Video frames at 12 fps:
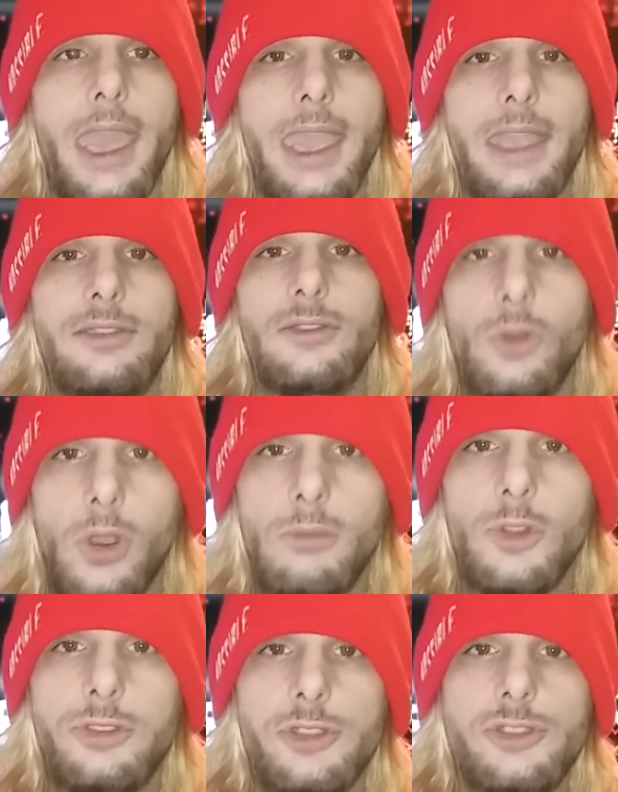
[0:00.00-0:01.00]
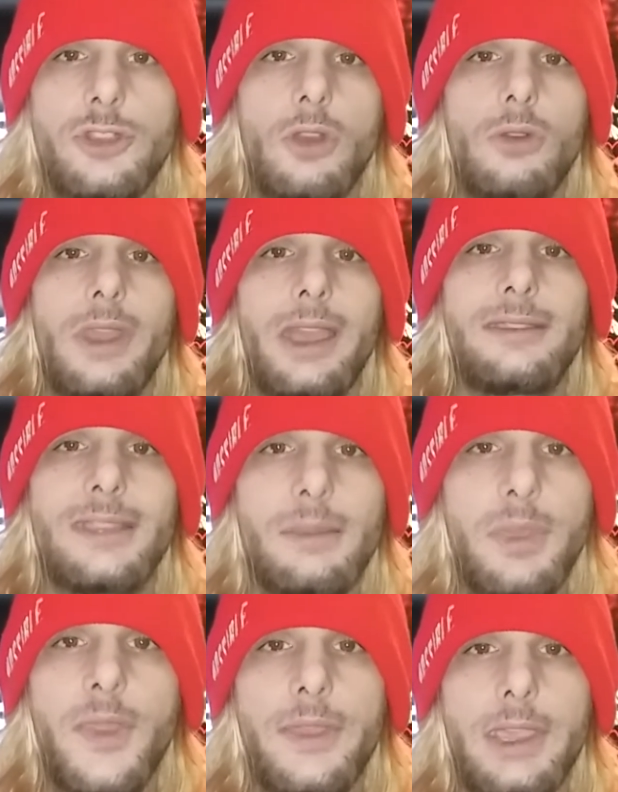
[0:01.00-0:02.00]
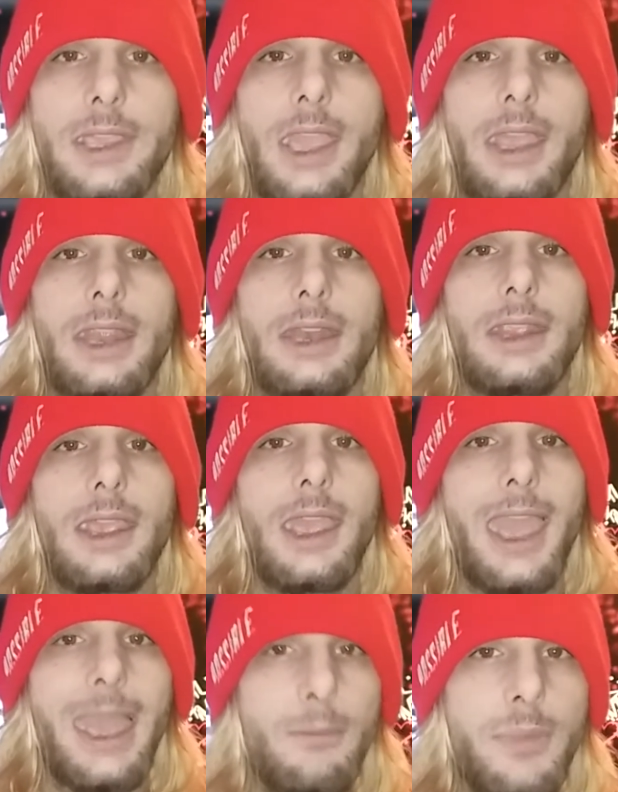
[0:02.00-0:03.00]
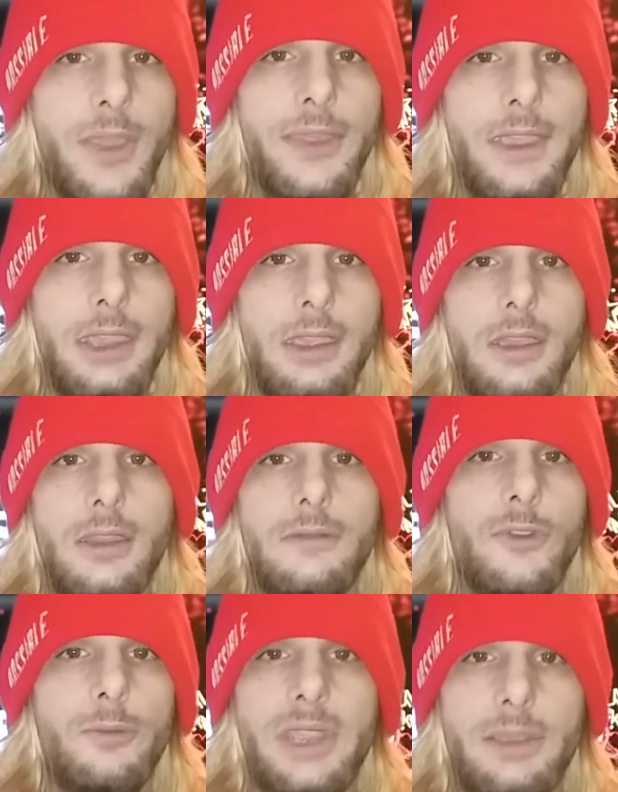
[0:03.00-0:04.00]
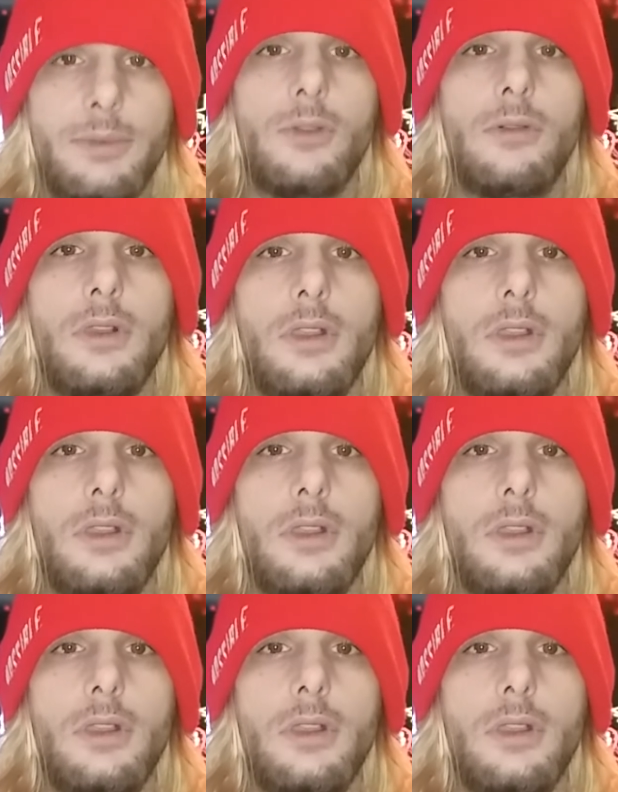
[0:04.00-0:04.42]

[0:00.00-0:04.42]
It's normal to show sympathy and empathy for people.